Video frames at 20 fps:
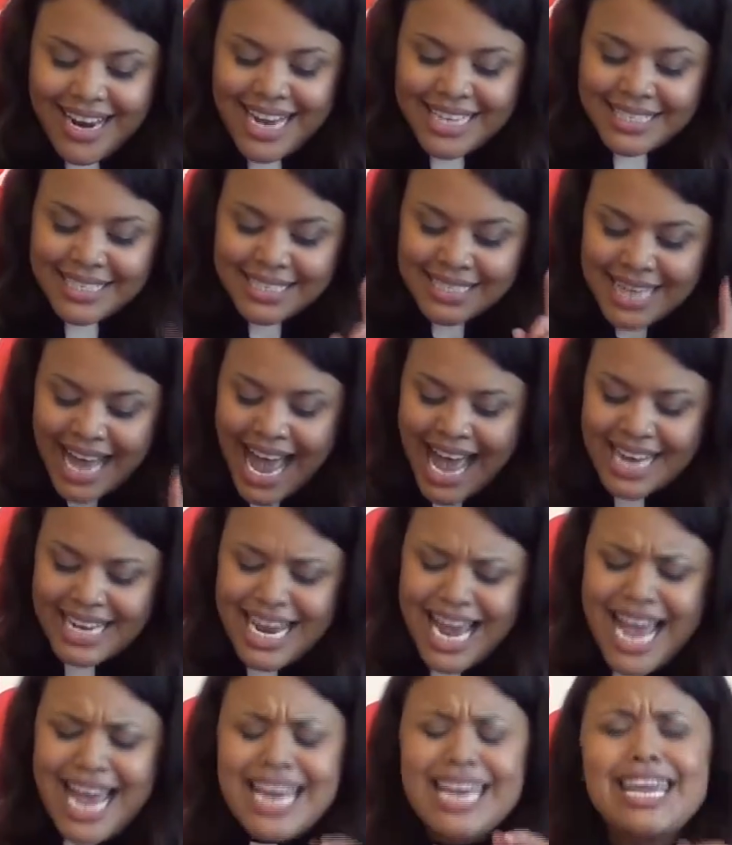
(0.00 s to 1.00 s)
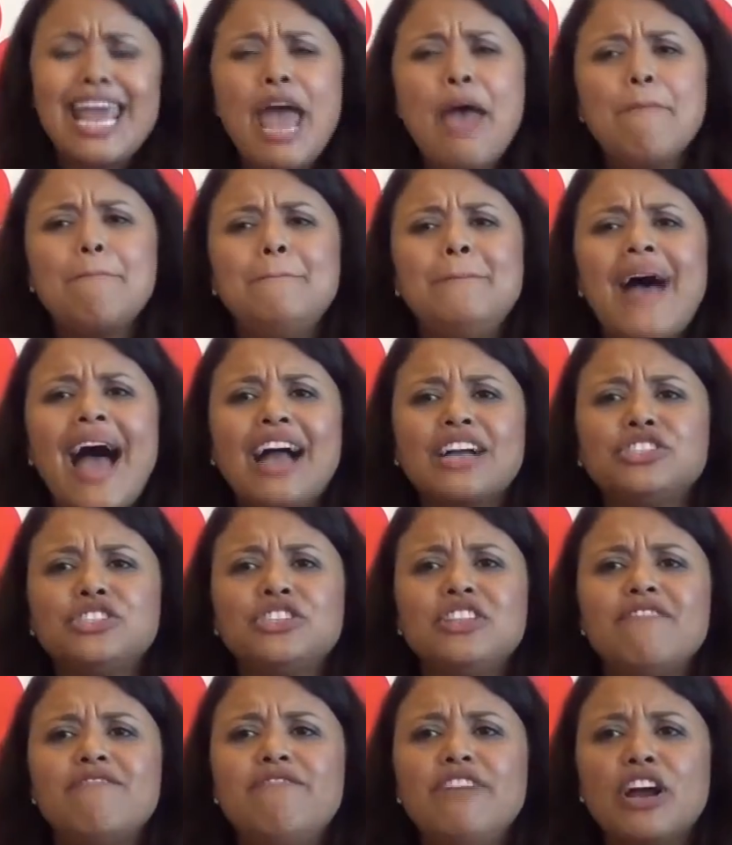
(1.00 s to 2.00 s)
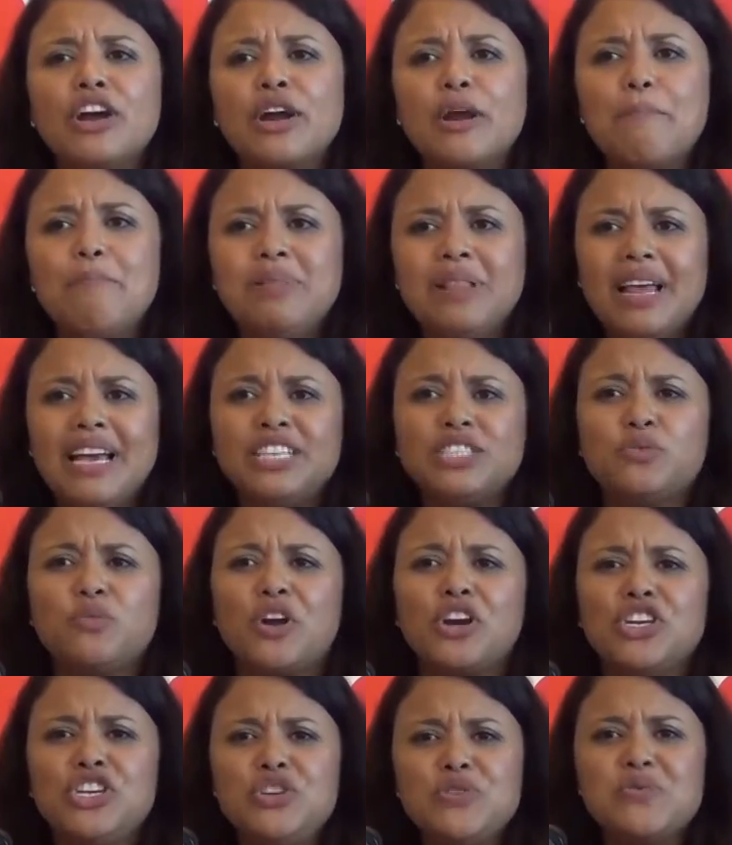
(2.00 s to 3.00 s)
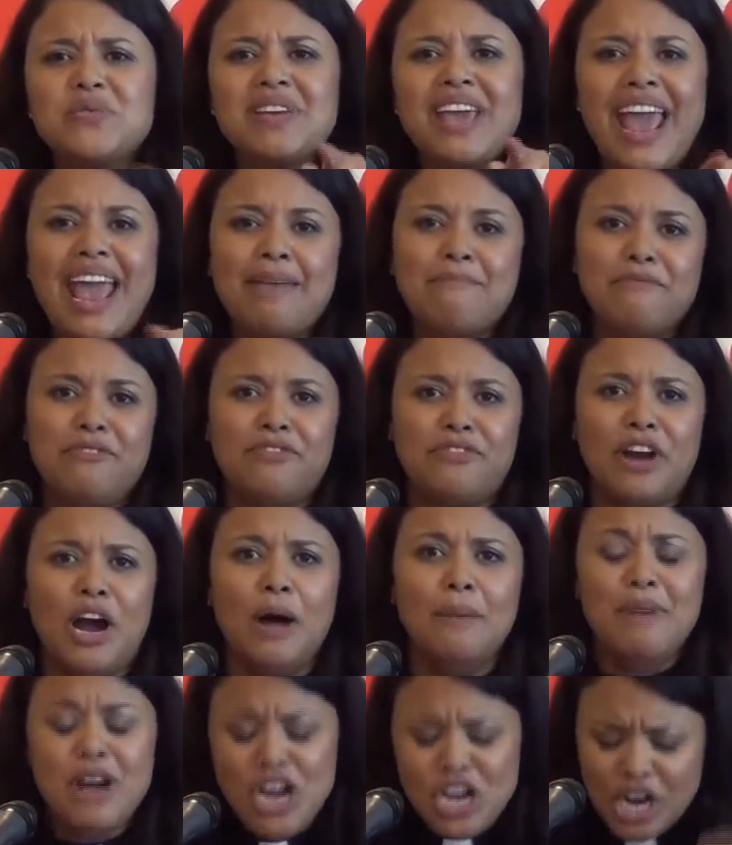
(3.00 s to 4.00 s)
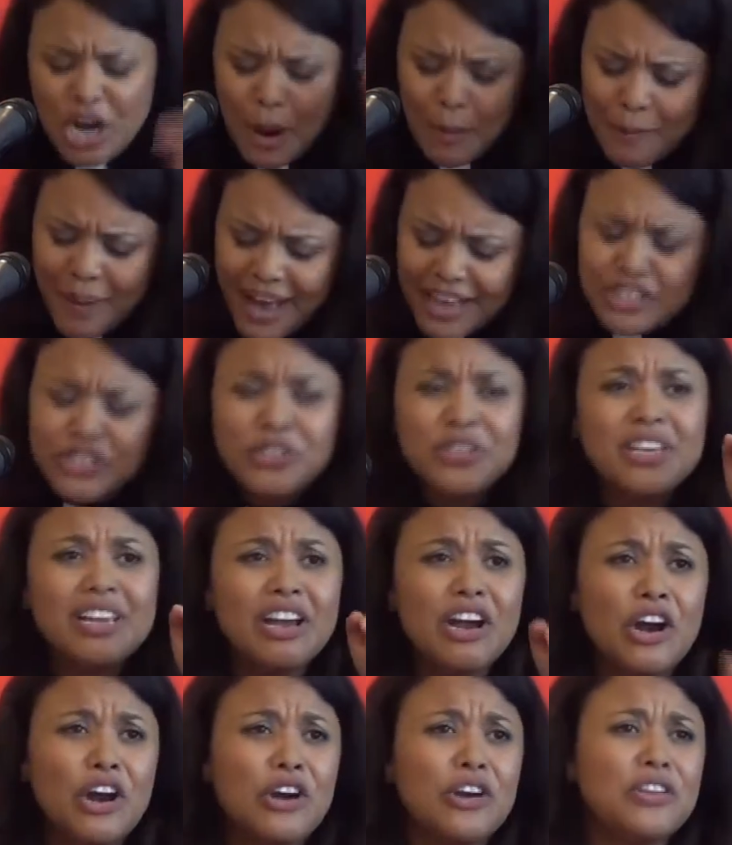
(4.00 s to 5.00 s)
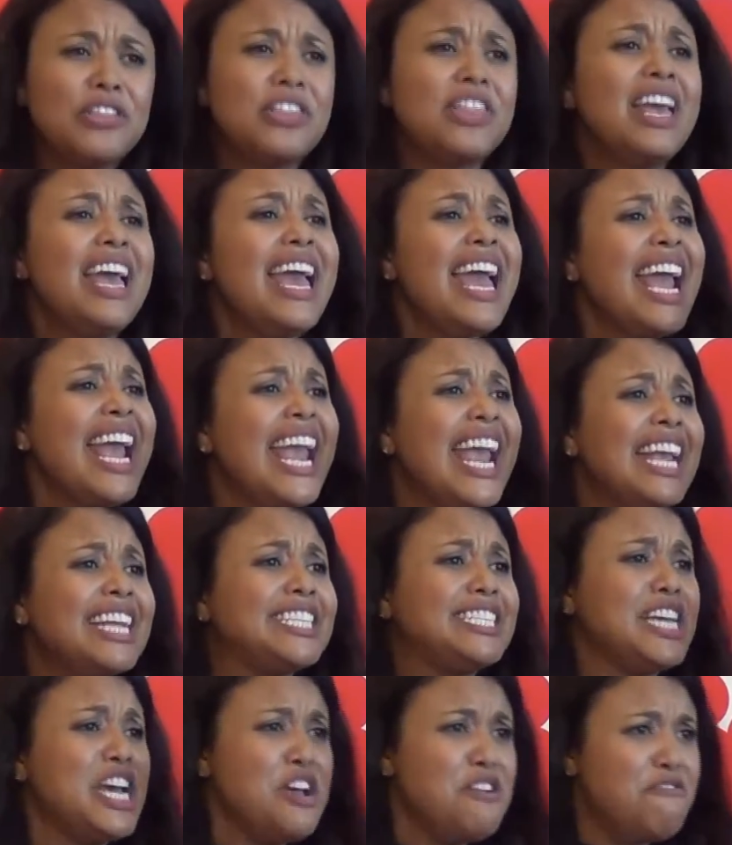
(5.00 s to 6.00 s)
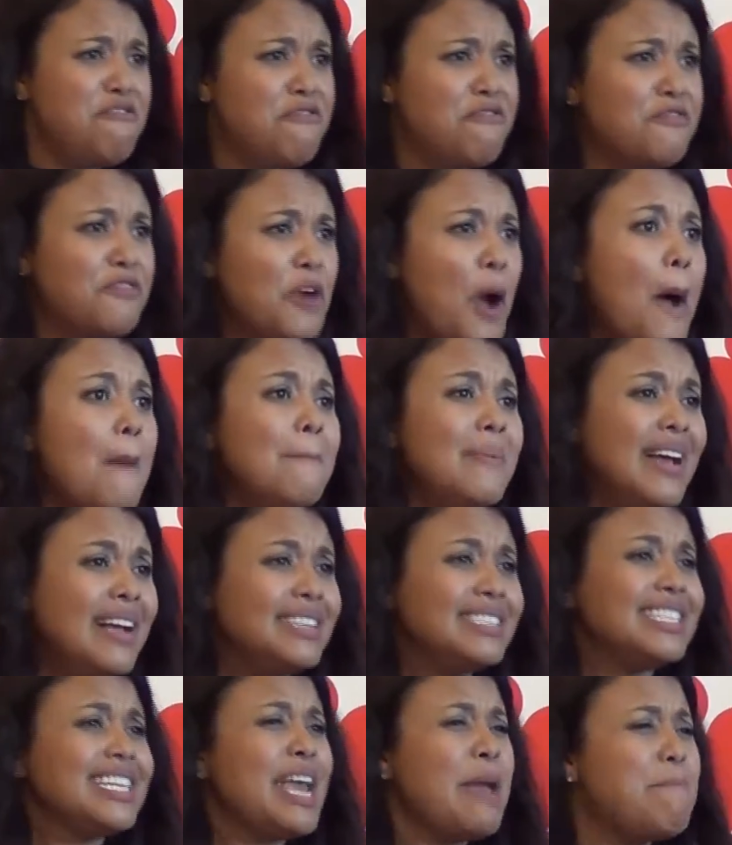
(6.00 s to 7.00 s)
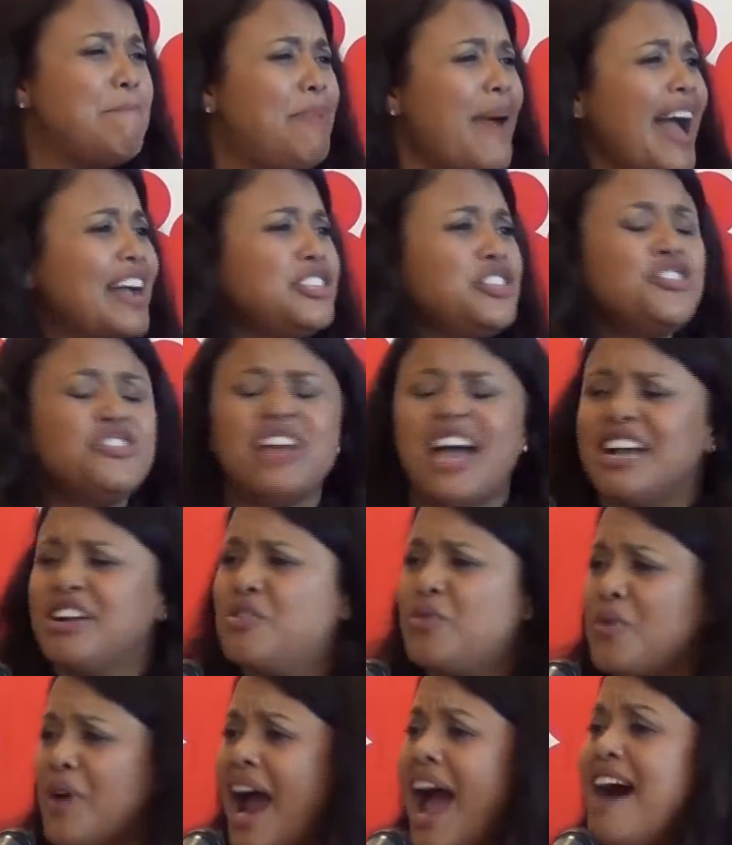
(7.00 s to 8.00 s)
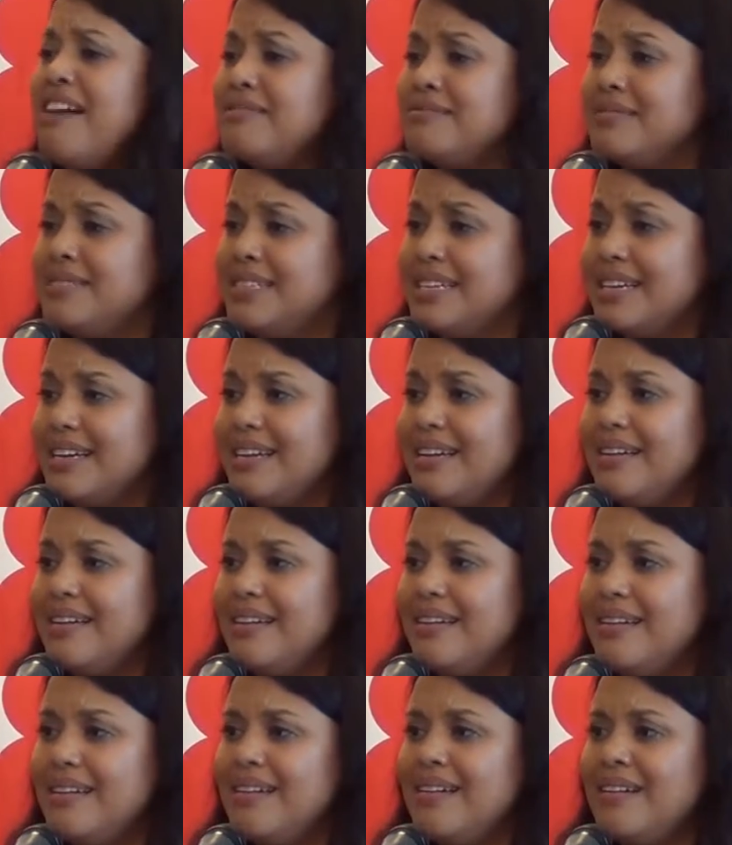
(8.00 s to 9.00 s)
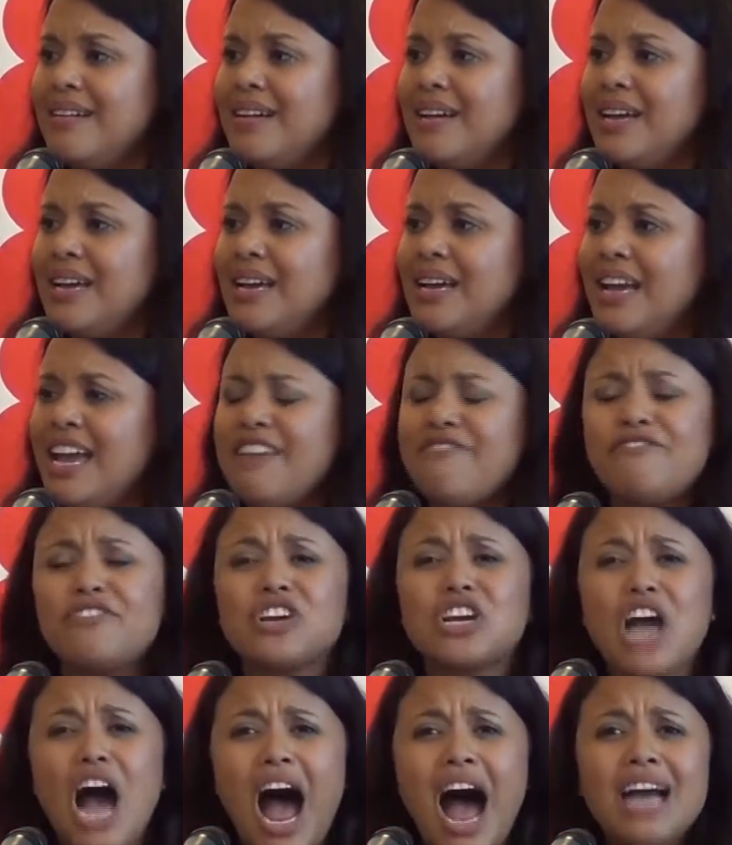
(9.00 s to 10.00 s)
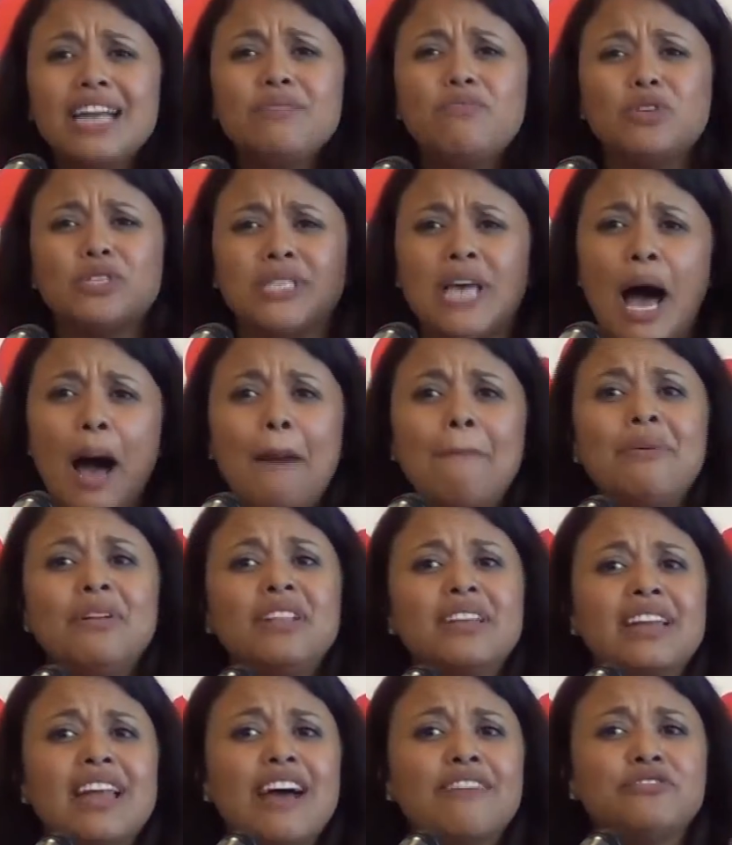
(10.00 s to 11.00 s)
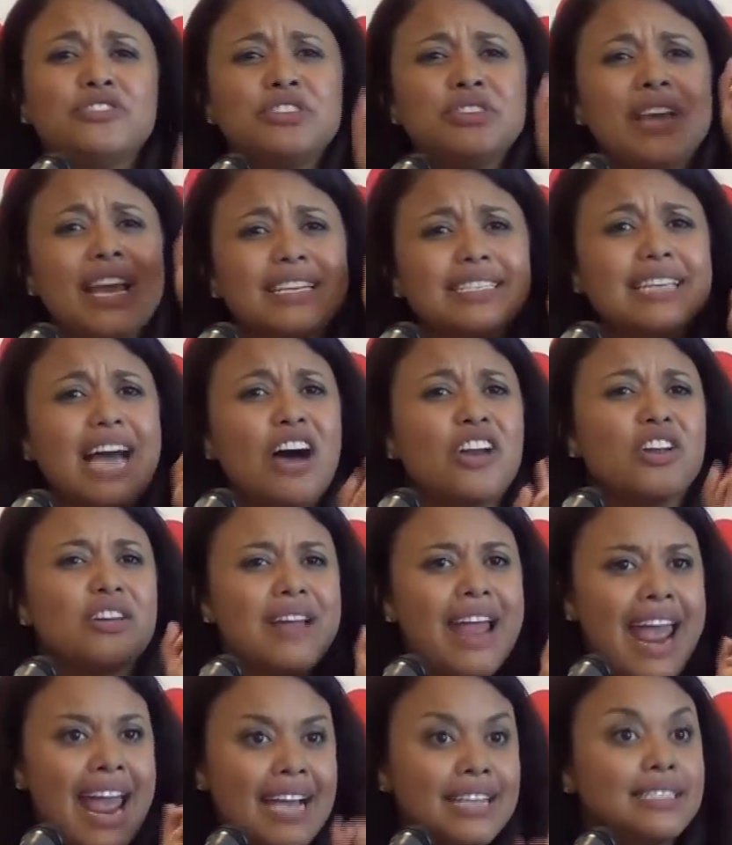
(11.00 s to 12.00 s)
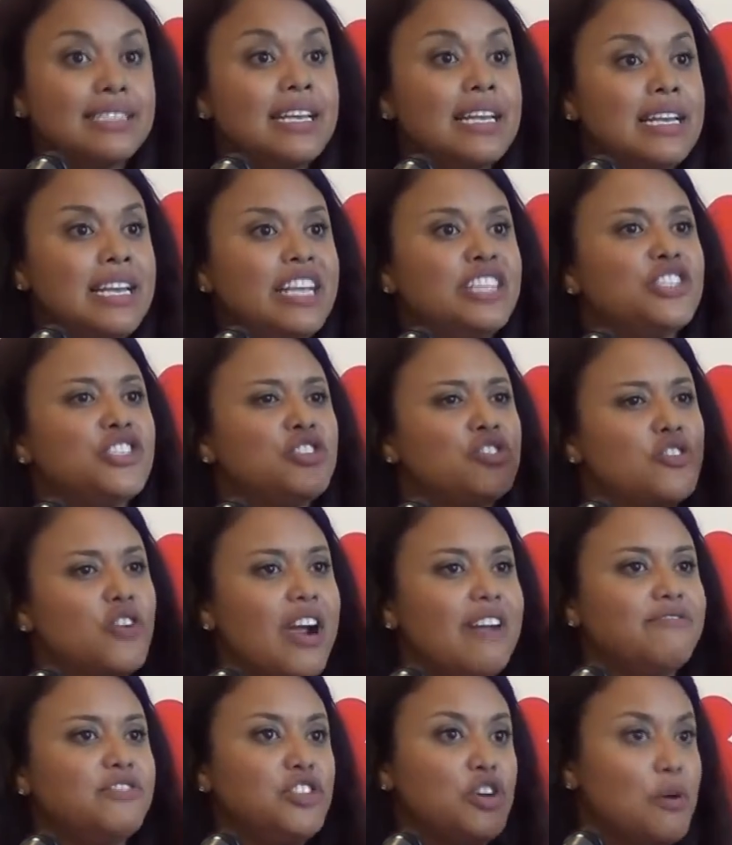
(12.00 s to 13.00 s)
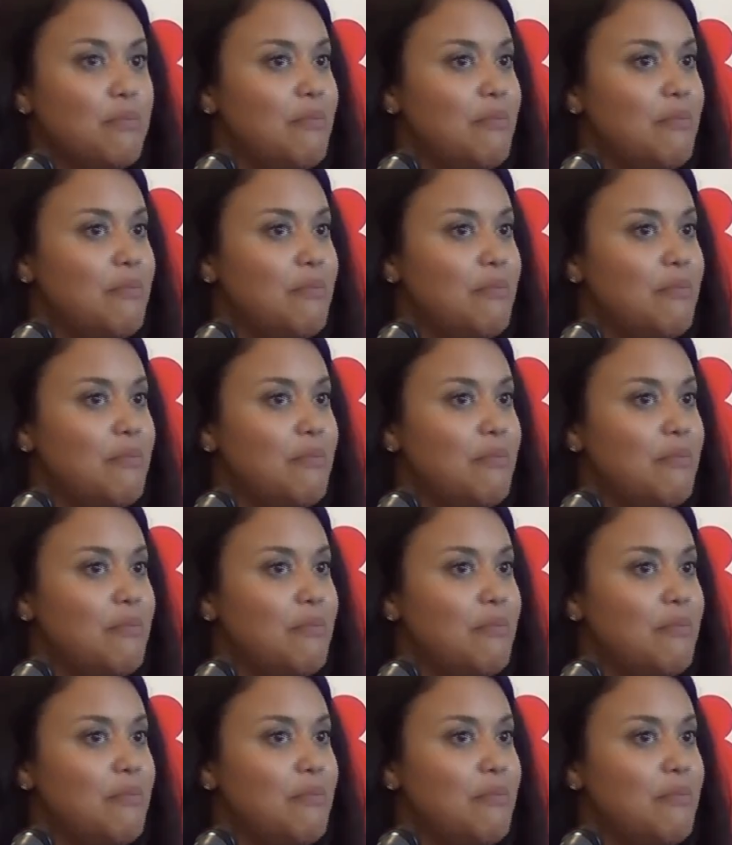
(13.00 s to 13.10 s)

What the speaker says: Instead, get back to the very place where you came from. Go back to the earth. Eat from it. Get back to that ground. If God was humble enough to get down on hands and knees to craft